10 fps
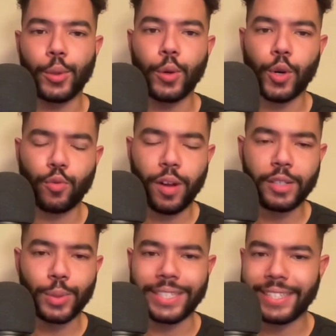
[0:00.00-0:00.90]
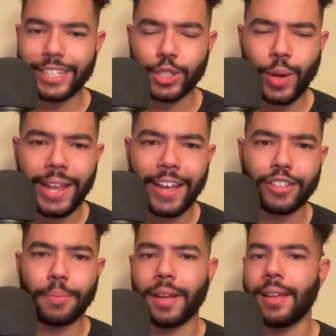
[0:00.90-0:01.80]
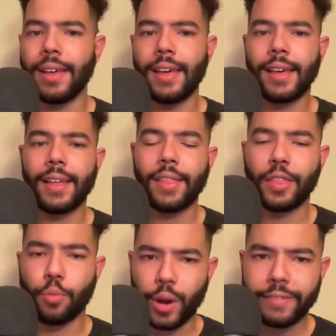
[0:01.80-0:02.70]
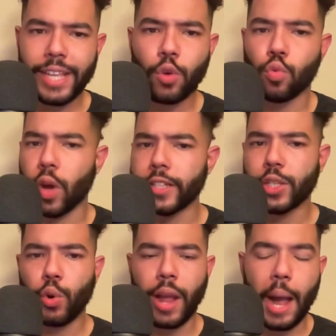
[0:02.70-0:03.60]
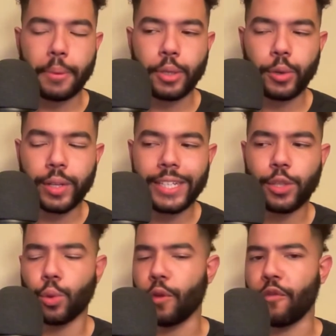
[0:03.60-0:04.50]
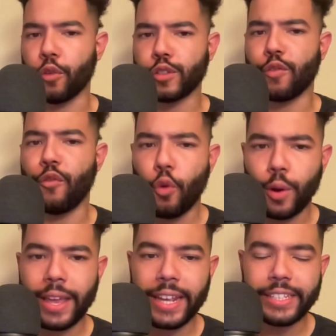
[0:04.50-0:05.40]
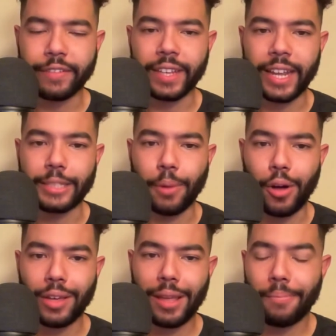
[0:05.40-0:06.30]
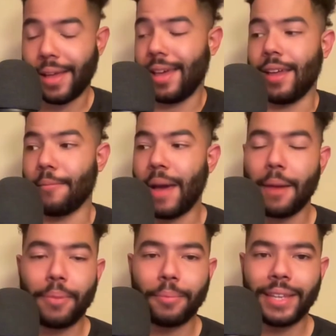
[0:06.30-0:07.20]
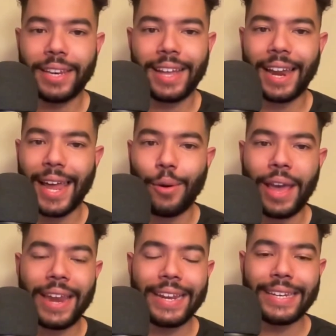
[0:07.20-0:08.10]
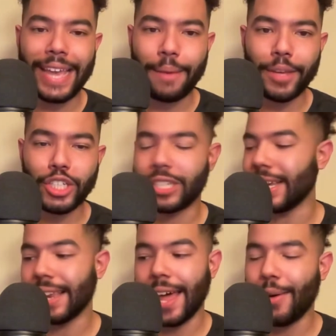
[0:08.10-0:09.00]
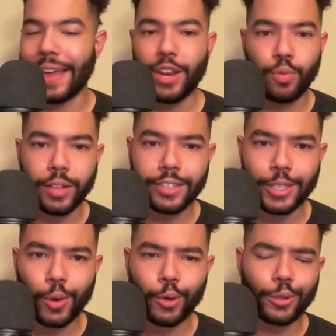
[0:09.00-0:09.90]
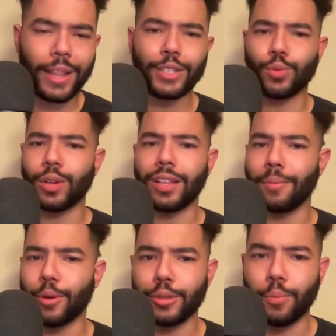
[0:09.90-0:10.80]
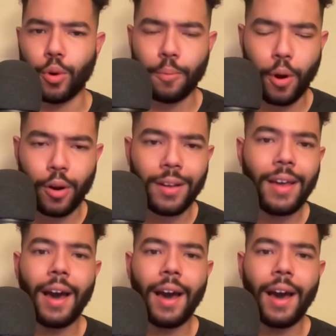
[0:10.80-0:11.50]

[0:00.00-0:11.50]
2 earned runs with 6 strikeouts, but the Braves had run scoring opportunities through the first 4 innings of today's ballgame. But hey, Mad Bum didn't allow any damage, didn't allow any runs to score. So that's really the most important part.